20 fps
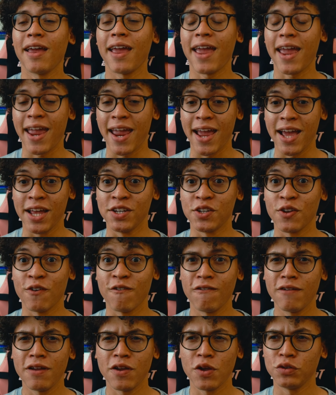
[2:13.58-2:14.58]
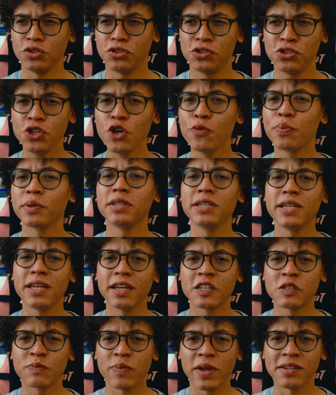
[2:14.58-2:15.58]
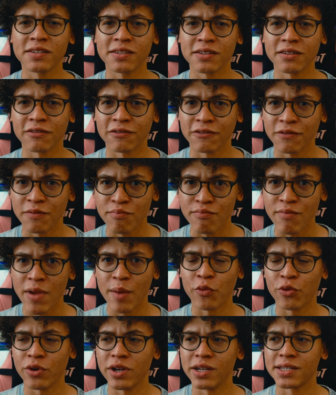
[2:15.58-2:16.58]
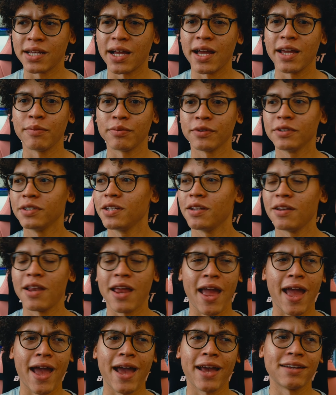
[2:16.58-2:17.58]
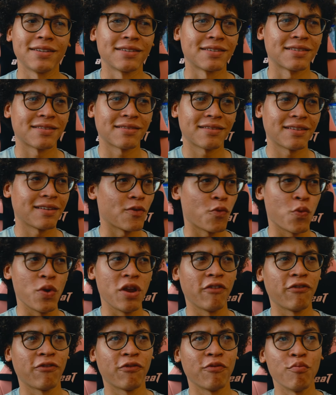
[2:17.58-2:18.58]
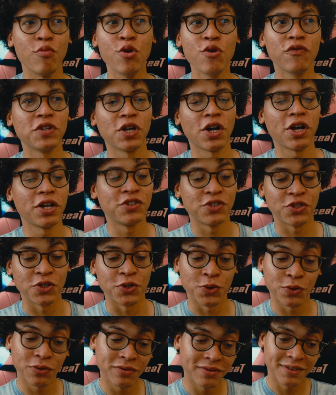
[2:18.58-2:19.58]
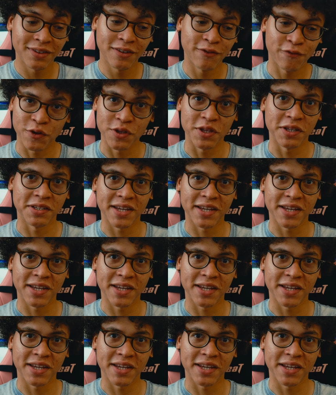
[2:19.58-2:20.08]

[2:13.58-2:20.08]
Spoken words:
and stupidly expensive memory type, as we've moved on to, for this